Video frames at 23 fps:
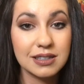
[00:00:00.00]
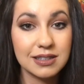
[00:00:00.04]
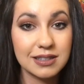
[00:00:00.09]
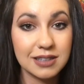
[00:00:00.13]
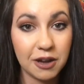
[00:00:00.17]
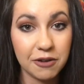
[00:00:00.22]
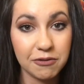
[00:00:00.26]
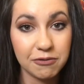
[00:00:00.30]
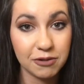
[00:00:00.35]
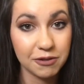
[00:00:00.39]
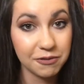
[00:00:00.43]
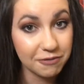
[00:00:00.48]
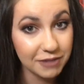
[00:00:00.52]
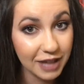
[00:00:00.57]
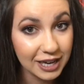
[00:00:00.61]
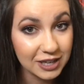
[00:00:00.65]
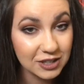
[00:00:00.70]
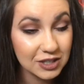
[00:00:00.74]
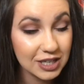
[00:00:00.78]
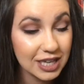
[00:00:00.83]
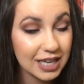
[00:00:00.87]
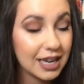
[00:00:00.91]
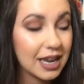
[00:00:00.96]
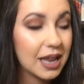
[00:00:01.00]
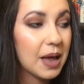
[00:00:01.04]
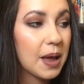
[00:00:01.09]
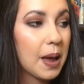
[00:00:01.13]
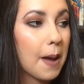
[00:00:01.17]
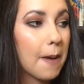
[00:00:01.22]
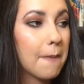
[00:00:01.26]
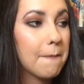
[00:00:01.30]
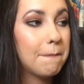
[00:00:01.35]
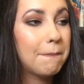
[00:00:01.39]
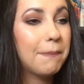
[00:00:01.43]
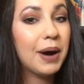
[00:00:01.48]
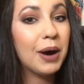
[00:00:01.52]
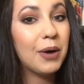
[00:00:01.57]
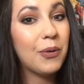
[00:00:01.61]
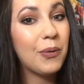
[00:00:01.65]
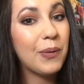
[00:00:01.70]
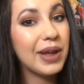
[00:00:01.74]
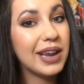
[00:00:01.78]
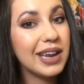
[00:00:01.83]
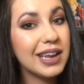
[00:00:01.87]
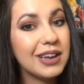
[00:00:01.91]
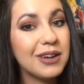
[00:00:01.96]
it's self-reflection, but
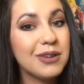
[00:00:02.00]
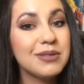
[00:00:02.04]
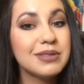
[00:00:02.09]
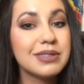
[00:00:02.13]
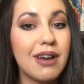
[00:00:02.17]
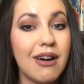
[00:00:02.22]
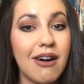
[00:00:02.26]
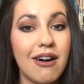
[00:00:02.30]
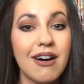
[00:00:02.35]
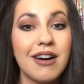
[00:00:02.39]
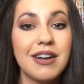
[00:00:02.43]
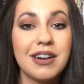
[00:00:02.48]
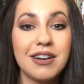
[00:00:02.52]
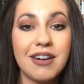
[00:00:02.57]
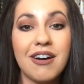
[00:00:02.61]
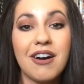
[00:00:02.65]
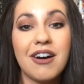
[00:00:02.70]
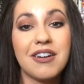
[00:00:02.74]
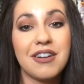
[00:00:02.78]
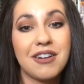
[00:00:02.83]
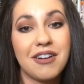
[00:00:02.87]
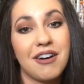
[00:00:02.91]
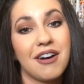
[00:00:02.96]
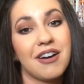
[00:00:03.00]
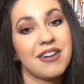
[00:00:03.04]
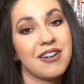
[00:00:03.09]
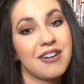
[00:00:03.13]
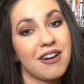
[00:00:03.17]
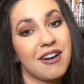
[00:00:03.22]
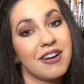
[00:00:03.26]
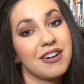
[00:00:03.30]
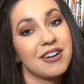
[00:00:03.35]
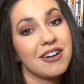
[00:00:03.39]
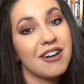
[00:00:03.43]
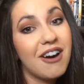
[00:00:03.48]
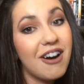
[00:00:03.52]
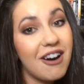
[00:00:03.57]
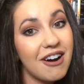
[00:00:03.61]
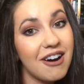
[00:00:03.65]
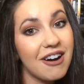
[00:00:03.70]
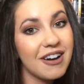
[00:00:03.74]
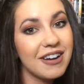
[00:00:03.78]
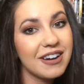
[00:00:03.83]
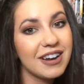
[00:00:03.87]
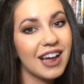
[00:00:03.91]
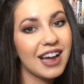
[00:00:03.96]
when it goes on and on and on and on and
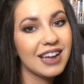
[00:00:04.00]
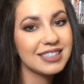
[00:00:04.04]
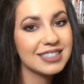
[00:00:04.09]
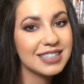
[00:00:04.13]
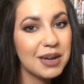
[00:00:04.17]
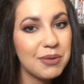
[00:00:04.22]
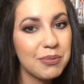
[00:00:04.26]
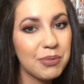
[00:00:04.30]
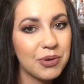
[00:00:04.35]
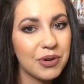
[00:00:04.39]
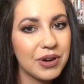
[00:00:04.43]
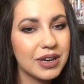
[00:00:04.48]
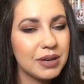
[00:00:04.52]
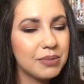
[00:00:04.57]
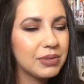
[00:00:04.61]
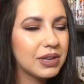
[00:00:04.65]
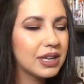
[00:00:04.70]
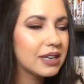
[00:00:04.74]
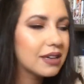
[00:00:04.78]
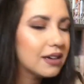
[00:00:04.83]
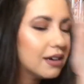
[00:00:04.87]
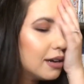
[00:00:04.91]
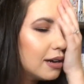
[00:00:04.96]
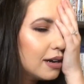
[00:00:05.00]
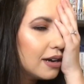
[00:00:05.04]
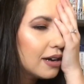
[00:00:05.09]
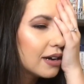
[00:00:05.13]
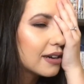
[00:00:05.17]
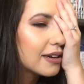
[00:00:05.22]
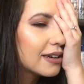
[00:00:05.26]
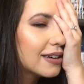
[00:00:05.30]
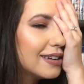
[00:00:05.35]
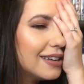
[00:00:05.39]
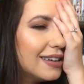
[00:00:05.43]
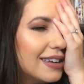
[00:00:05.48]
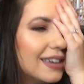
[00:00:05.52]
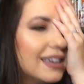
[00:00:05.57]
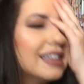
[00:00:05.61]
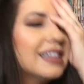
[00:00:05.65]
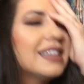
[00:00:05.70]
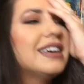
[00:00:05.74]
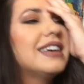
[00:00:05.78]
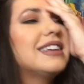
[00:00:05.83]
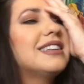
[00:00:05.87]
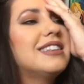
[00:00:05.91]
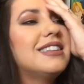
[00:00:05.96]
on, at some point I'm like, ugh,
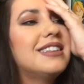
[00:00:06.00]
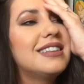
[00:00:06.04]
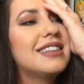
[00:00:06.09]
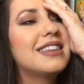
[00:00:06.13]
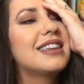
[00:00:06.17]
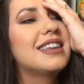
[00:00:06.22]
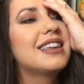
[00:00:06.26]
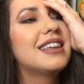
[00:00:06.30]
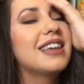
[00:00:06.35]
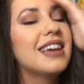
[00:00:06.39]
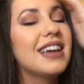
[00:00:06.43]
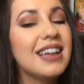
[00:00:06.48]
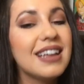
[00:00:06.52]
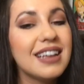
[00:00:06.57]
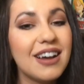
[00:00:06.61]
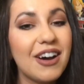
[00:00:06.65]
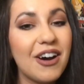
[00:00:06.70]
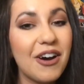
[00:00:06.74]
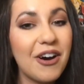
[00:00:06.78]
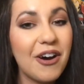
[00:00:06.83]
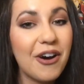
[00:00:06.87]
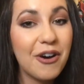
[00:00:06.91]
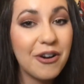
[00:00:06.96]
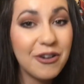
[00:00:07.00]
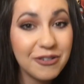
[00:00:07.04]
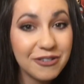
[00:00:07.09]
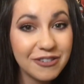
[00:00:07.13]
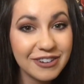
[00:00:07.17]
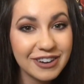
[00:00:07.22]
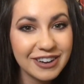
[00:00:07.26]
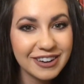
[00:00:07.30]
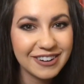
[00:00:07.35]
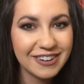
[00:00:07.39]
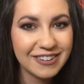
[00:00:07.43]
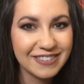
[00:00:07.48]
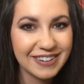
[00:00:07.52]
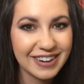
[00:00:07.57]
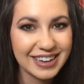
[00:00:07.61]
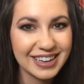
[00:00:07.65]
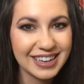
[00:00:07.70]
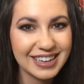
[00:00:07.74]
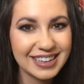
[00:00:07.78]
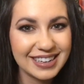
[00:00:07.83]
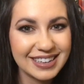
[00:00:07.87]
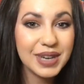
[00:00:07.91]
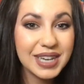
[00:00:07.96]
like, get over it
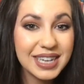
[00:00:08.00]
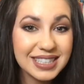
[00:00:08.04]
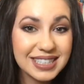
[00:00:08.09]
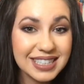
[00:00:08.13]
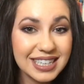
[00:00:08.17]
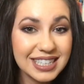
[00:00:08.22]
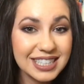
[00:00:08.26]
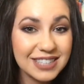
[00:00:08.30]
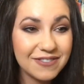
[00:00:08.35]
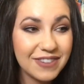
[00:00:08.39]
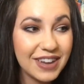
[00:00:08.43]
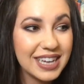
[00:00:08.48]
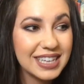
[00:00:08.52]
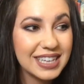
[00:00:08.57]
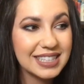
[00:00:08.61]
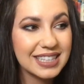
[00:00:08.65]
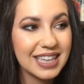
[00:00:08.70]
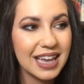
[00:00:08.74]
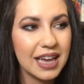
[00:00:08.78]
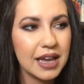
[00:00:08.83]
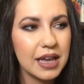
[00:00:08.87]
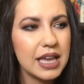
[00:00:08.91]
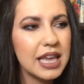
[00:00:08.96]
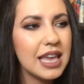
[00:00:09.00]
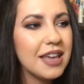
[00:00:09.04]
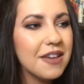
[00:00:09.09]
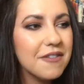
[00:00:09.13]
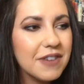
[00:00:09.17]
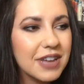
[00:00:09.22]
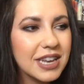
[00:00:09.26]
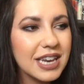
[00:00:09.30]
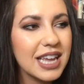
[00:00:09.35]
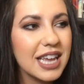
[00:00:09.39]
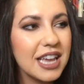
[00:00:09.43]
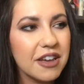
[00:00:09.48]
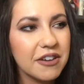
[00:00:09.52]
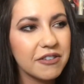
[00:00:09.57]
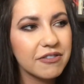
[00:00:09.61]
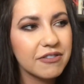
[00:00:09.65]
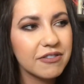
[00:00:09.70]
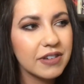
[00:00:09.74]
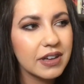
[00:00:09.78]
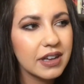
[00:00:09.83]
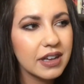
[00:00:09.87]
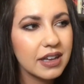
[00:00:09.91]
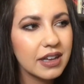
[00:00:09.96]
already. Because let's face it, even
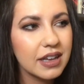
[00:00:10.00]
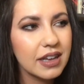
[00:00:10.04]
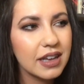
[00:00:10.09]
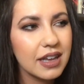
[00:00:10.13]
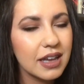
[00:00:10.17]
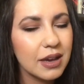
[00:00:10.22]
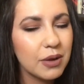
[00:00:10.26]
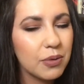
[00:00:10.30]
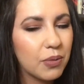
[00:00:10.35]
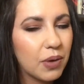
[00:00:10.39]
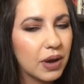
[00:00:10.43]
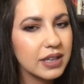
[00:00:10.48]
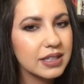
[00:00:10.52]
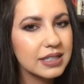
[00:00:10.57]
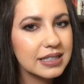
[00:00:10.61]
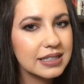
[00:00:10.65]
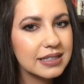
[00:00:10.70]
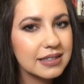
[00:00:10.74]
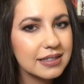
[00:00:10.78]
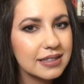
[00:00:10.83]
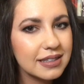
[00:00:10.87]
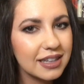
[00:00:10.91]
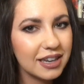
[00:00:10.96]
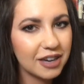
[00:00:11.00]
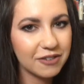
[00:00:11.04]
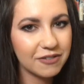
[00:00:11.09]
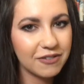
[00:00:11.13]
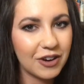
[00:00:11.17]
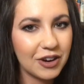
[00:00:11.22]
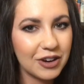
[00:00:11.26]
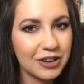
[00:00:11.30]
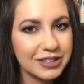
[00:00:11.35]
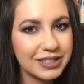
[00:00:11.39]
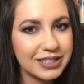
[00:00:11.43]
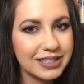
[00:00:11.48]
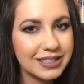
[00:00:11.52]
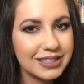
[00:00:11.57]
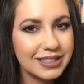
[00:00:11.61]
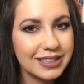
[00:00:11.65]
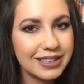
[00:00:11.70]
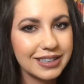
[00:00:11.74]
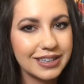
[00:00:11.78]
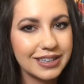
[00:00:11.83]
if it was their fault,